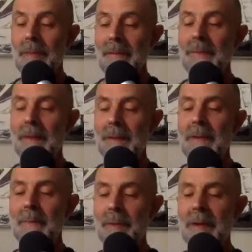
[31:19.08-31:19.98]

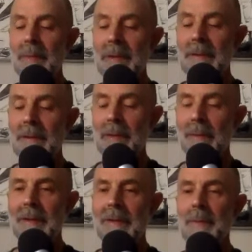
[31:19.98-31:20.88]
The
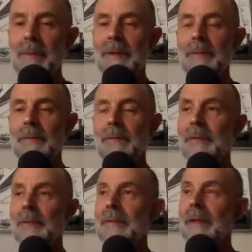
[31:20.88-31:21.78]
comment I suppose I would
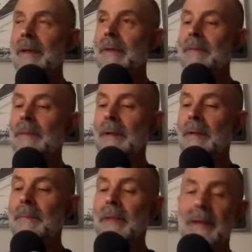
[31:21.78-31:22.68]
also say is that,
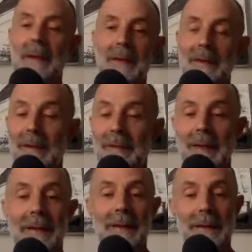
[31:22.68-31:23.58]

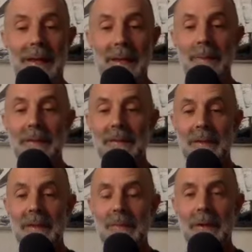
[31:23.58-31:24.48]
that little
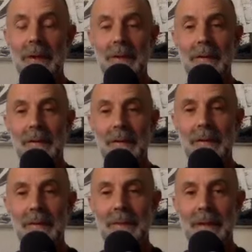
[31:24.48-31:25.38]
ABC trick
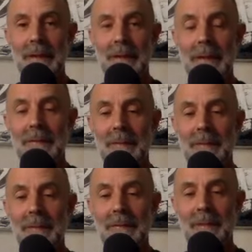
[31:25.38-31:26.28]
that I
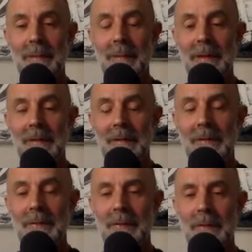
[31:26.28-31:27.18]
introduced at the beginning of the
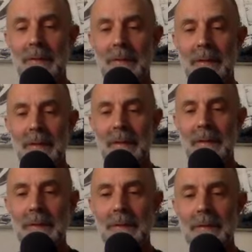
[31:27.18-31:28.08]
talk,
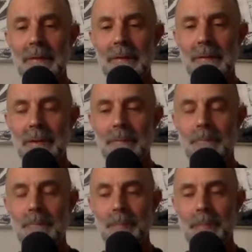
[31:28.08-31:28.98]
you can do it
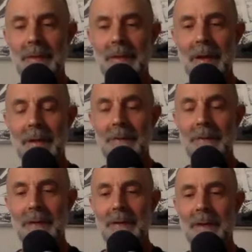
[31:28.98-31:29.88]
kind of
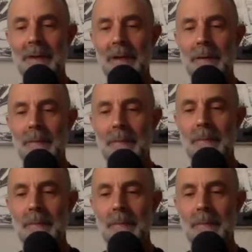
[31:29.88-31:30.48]
any time